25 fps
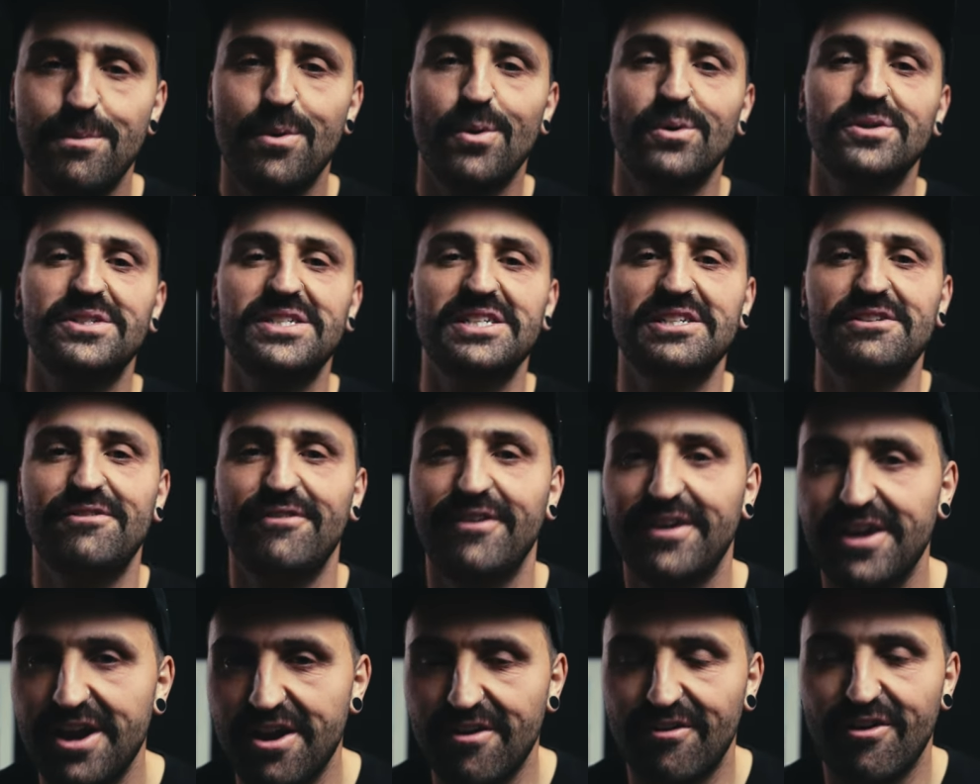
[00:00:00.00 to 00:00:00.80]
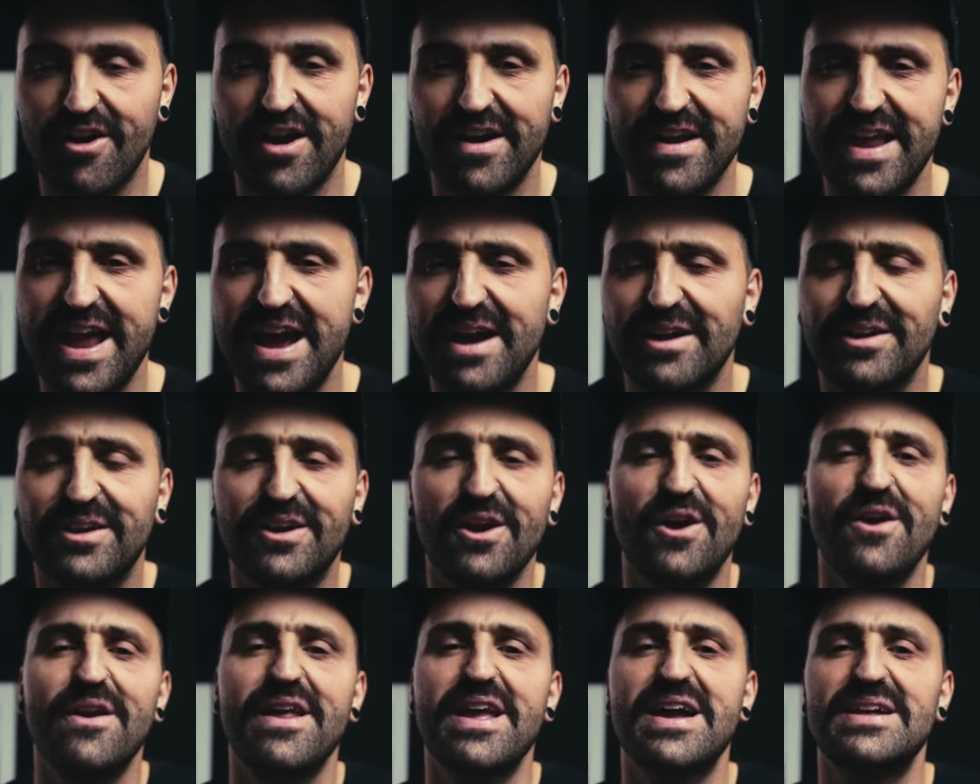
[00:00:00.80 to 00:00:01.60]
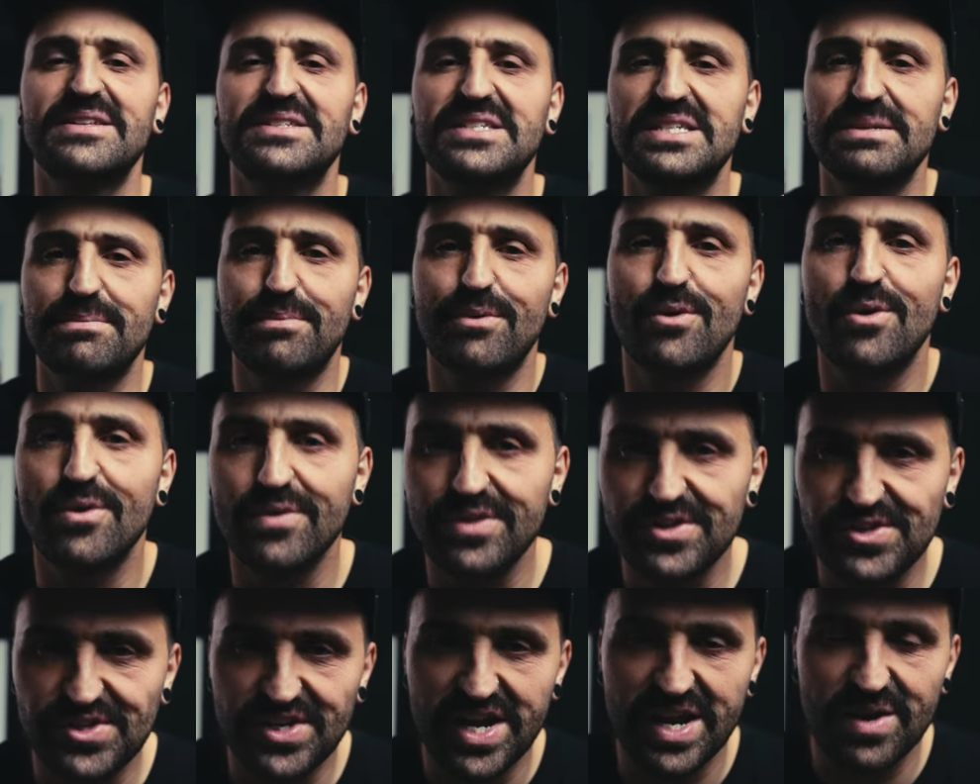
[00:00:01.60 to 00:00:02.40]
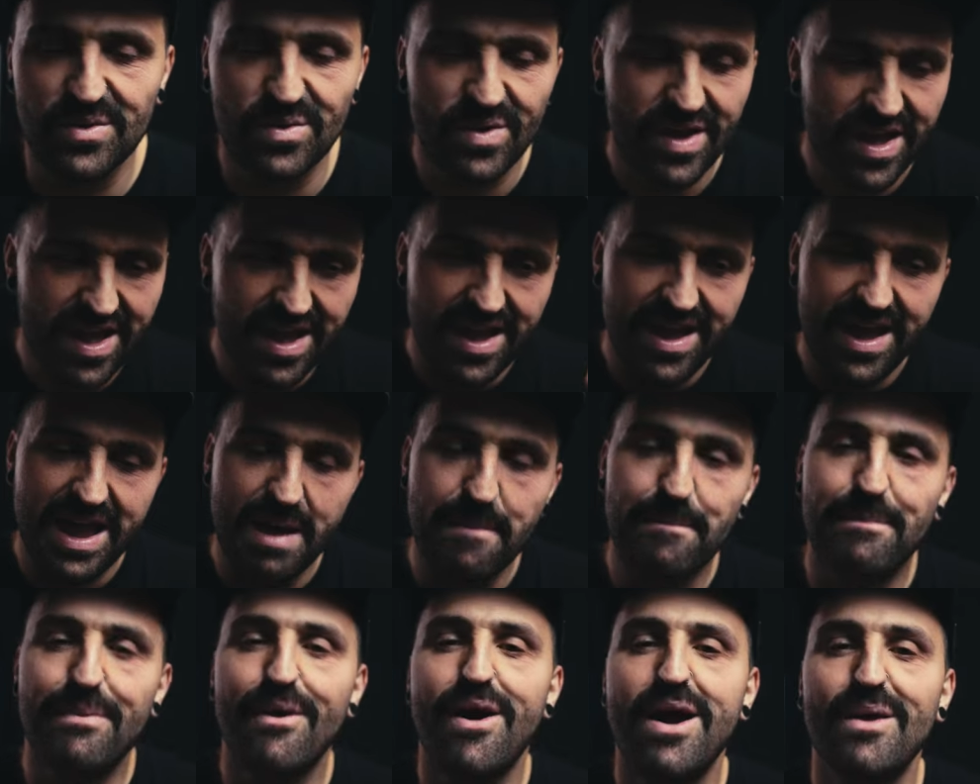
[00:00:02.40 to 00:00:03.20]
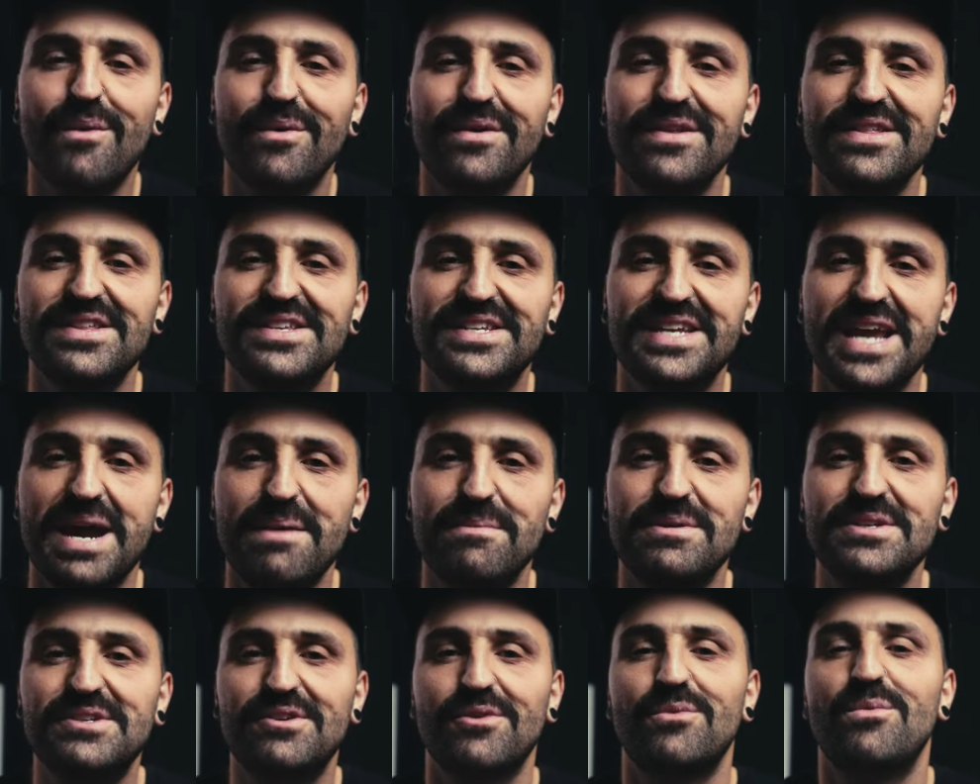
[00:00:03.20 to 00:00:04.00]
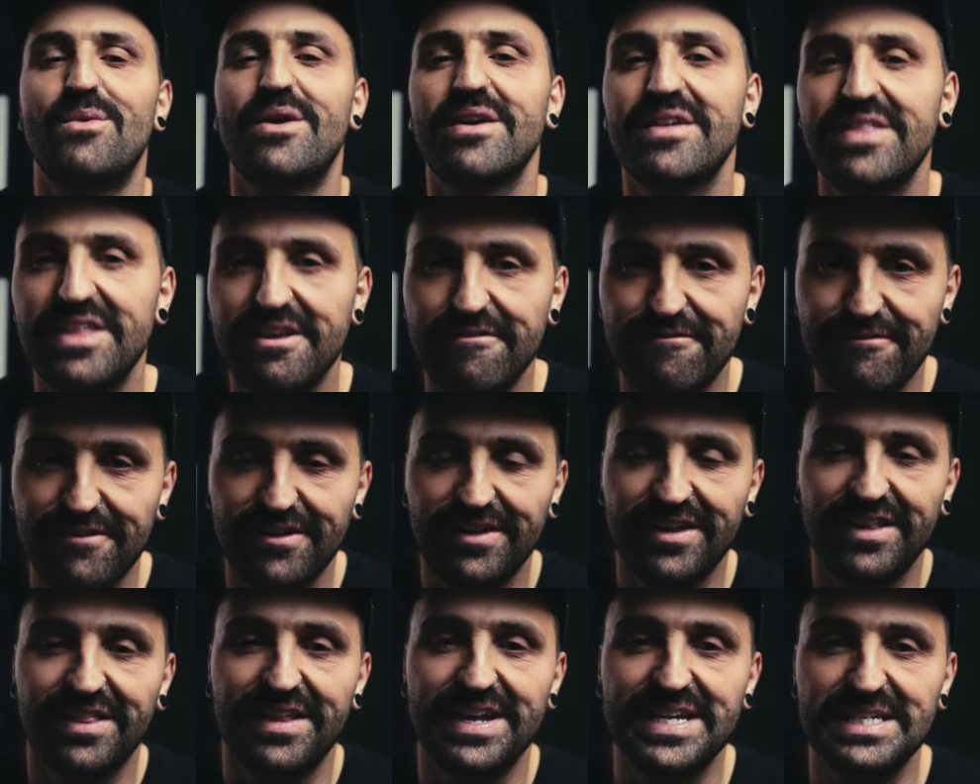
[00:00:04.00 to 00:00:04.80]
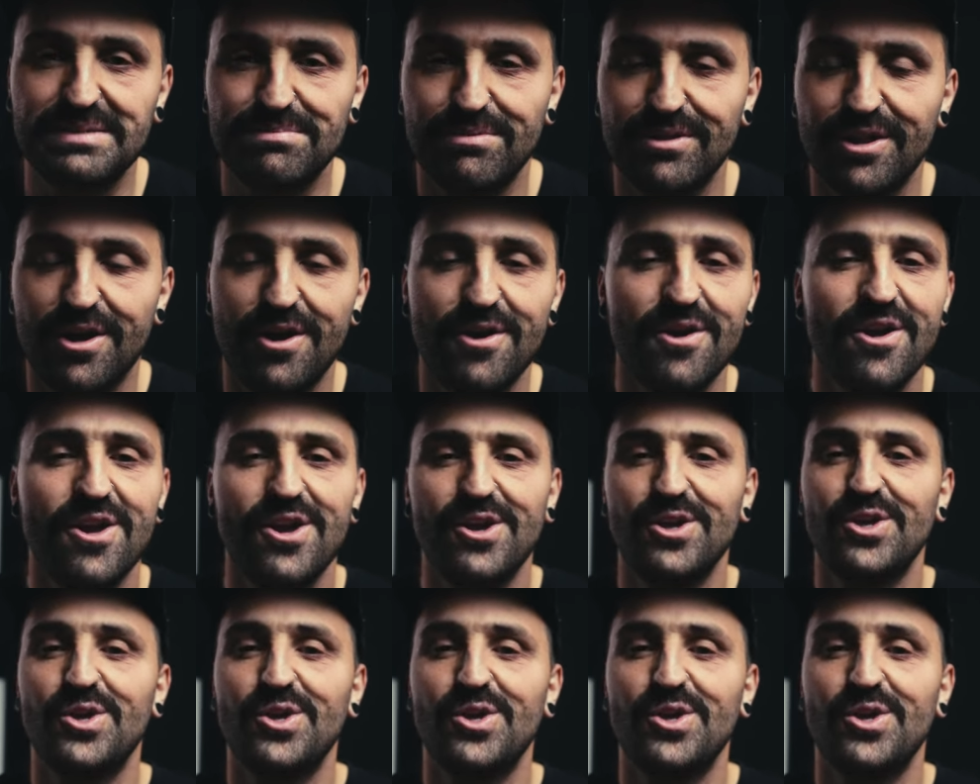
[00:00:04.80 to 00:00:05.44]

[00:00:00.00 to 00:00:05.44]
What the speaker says: Pause this video right now, go down, support the channel, and buy one of these cameras from one of the affiliate links below.